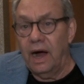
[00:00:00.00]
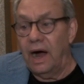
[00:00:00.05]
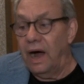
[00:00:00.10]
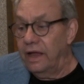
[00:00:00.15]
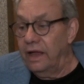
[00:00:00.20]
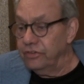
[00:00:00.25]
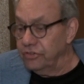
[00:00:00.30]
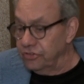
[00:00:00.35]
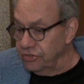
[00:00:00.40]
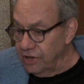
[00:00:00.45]

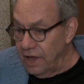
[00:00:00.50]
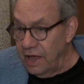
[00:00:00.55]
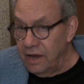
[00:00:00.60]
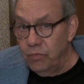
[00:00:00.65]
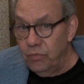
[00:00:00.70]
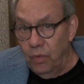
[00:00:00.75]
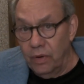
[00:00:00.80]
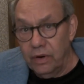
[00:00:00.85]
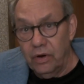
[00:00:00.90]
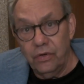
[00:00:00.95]
I
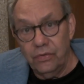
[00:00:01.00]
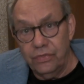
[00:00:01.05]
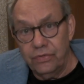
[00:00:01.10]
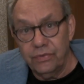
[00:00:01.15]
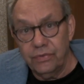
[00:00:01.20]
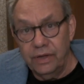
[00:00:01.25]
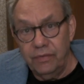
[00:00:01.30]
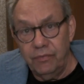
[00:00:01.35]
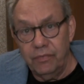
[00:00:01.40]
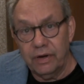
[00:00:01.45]
said
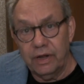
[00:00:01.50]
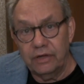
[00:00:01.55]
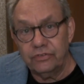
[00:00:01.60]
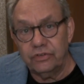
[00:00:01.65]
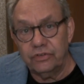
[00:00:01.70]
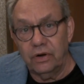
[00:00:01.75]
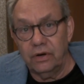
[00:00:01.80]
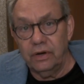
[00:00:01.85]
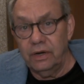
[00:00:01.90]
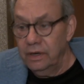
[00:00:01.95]
103 when I
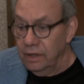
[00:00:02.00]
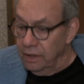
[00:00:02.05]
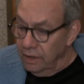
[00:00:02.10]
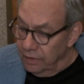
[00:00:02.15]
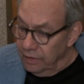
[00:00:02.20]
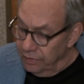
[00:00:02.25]
started.